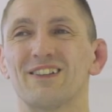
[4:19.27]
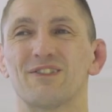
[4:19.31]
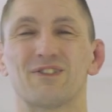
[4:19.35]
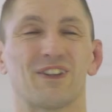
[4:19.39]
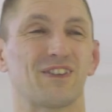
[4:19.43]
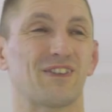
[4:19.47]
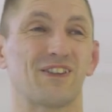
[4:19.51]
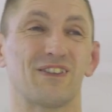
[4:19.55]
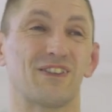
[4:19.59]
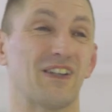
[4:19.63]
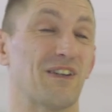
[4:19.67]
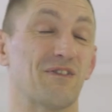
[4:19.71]
In
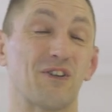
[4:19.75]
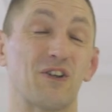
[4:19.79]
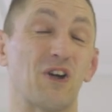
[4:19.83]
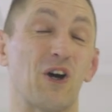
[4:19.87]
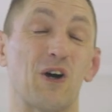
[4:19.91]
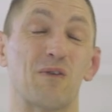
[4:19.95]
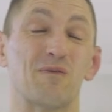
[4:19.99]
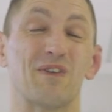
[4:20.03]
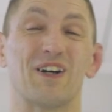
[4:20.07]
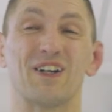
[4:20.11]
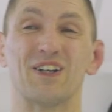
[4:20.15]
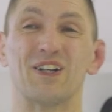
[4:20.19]
fact, he's never
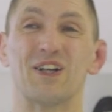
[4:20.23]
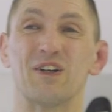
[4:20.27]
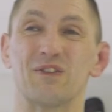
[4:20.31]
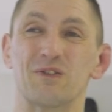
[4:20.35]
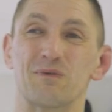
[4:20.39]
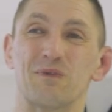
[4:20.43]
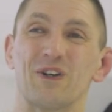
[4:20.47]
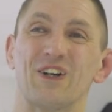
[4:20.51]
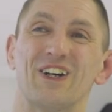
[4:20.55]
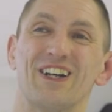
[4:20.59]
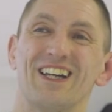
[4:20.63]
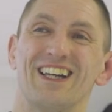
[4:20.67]
got on my
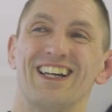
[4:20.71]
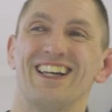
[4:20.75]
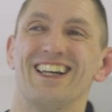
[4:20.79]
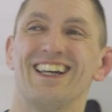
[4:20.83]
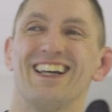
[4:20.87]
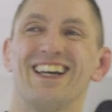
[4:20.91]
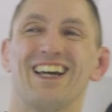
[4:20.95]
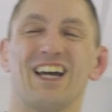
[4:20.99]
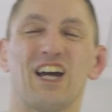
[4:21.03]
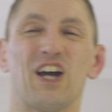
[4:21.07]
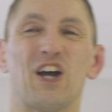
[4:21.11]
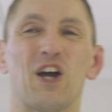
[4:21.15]
nerves, but,
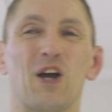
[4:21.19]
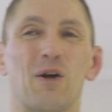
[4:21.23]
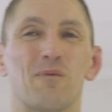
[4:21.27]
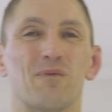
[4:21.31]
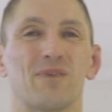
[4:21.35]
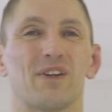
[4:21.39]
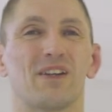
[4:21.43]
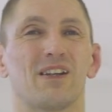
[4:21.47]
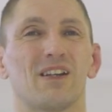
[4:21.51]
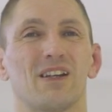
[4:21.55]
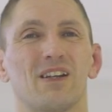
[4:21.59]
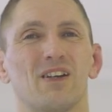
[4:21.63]

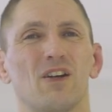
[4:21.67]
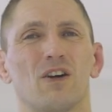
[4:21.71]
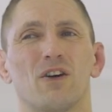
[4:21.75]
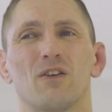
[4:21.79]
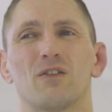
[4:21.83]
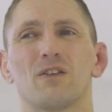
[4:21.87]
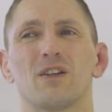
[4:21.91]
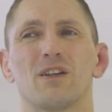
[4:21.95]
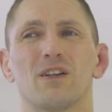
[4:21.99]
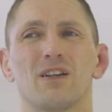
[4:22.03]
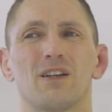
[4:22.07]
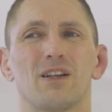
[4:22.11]
um, you know,